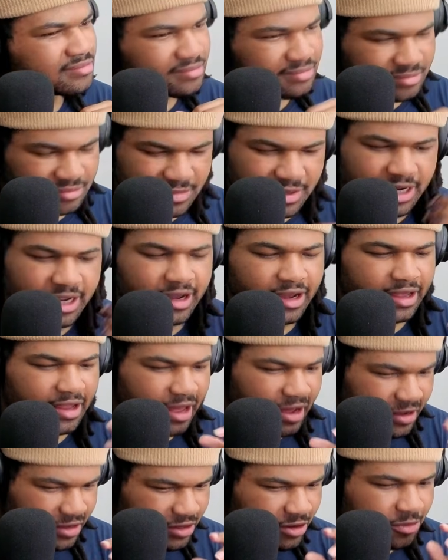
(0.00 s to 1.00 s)
I like
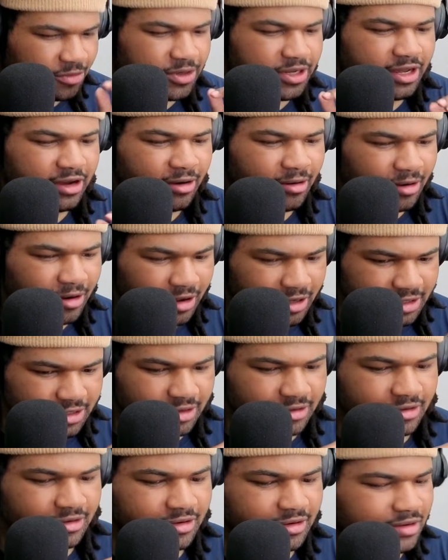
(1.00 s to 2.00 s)
that, you know, when they hold out
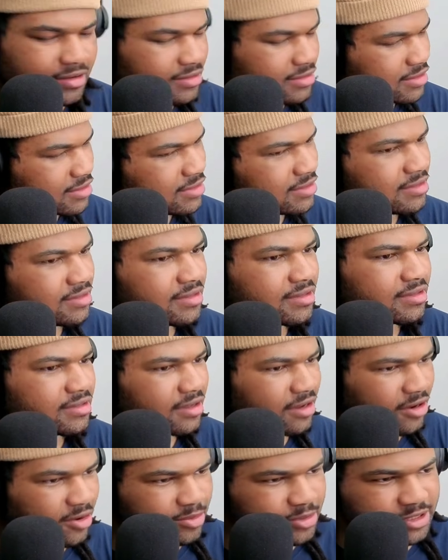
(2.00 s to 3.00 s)
certain notes,
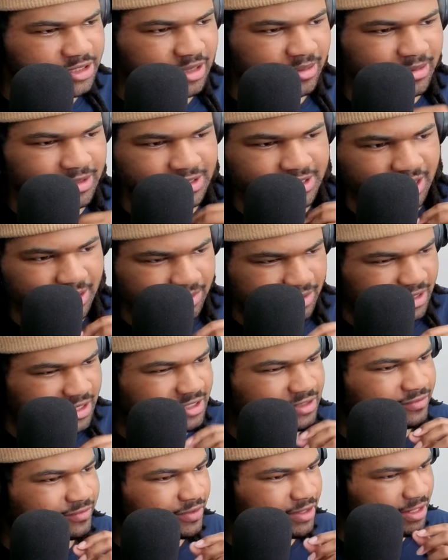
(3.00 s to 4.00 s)
the harmonies come on top of that.
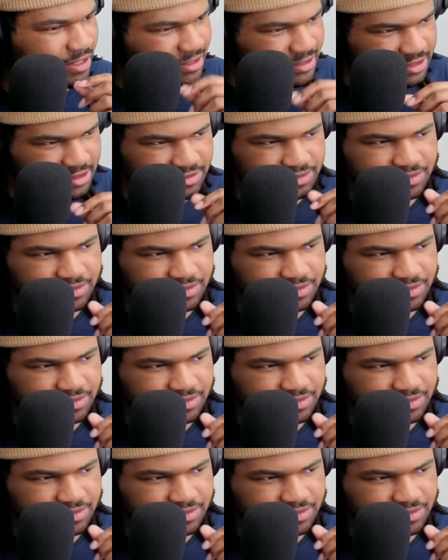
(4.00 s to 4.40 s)
It's really nice.